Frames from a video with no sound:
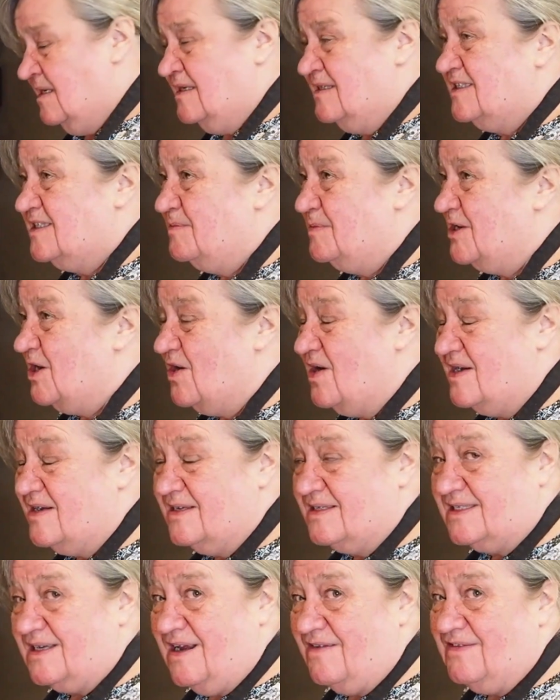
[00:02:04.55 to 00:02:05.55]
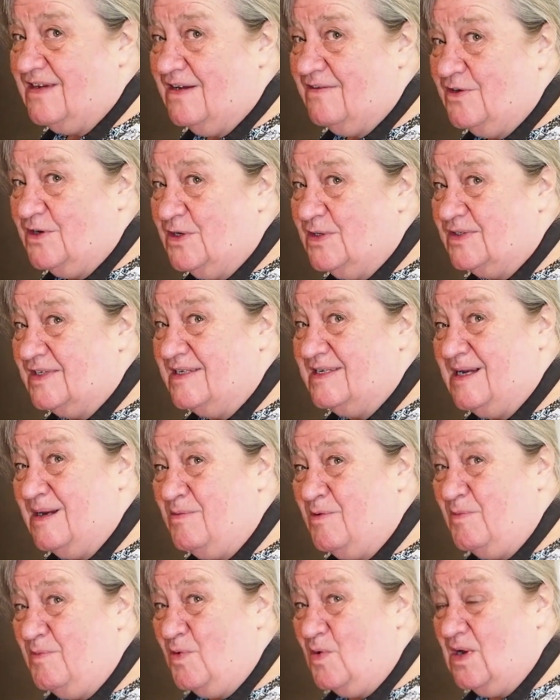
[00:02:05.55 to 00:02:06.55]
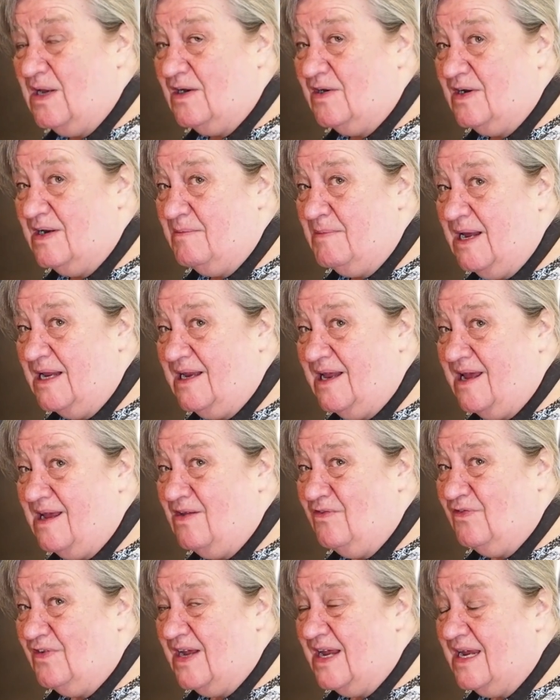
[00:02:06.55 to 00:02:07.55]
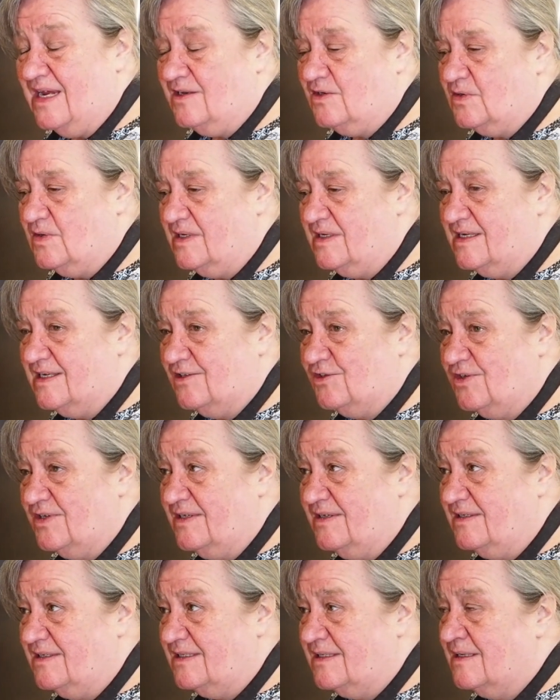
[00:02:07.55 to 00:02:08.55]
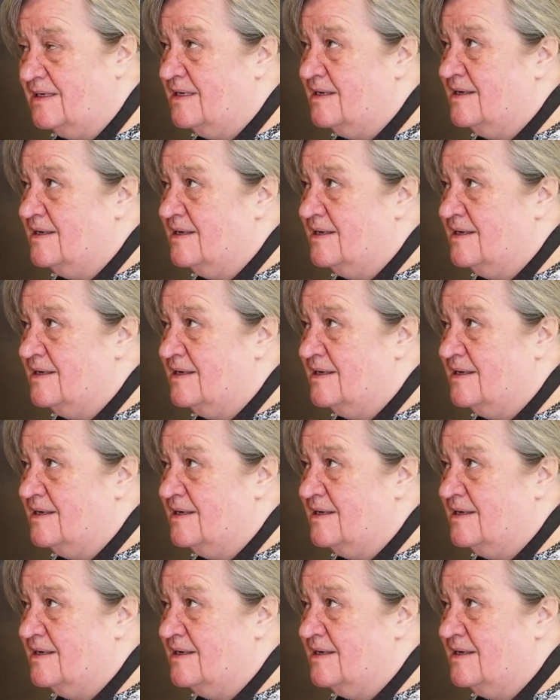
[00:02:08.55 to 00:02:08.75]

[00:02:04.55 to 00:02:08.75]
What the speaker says: To be honest, I've never used a double boiler in my life. I hate doing dishes.